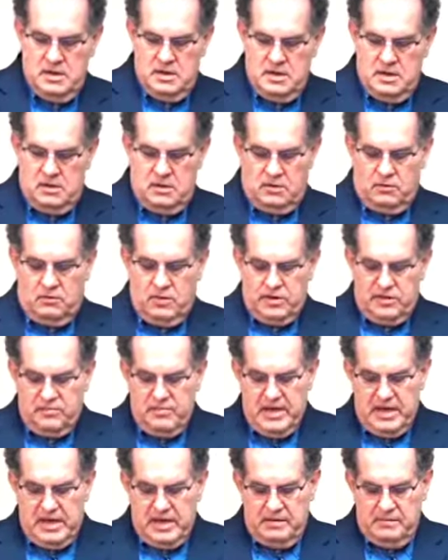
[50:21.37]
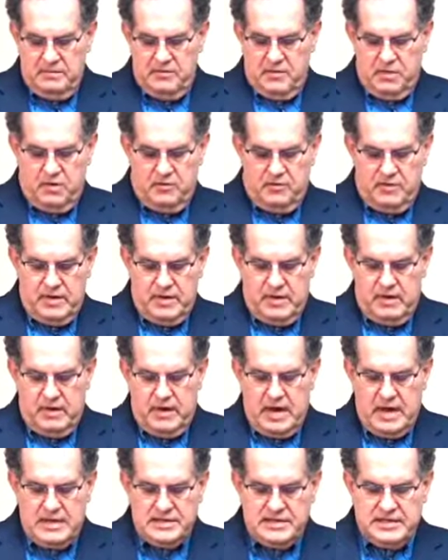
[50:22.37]
to look with me over
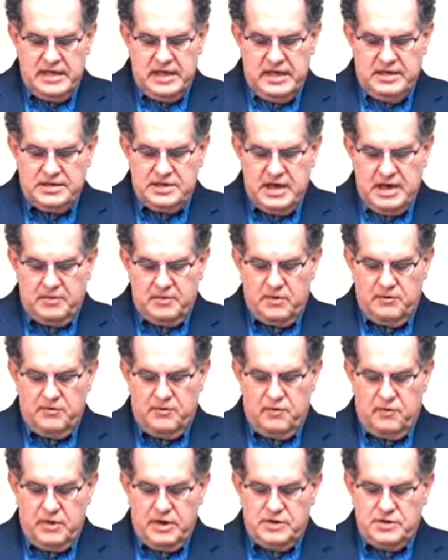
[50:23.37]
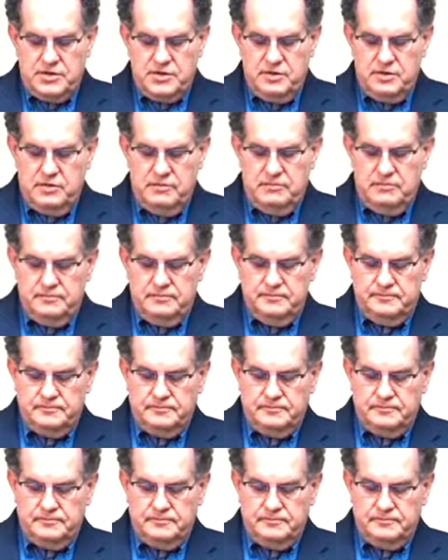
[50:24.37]
there in Isaiah chapter 42.